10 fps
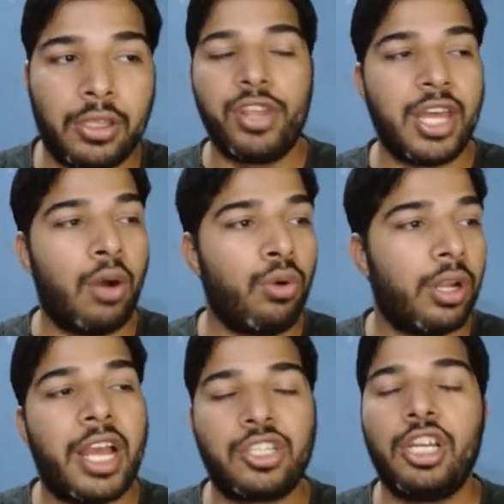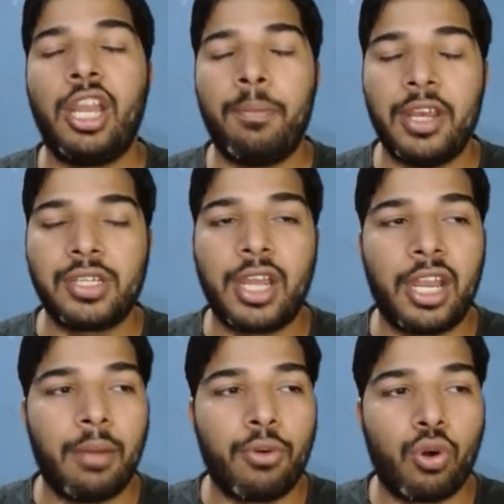without
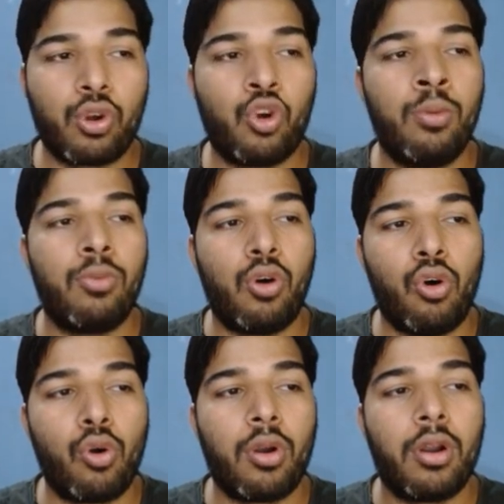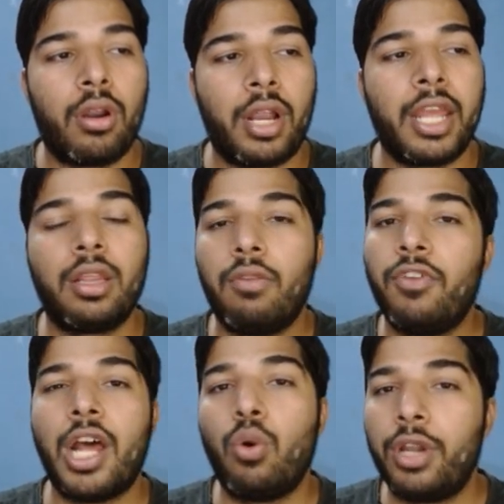https://github.com or like
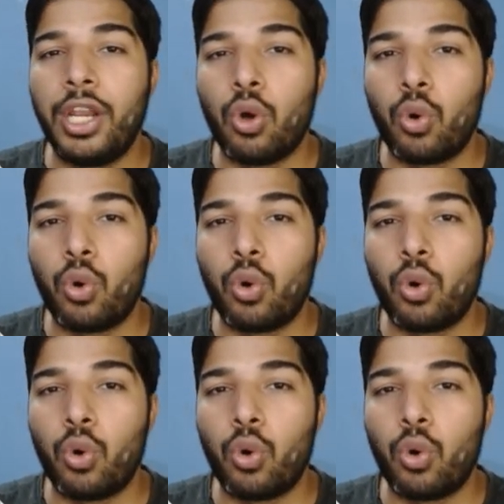without the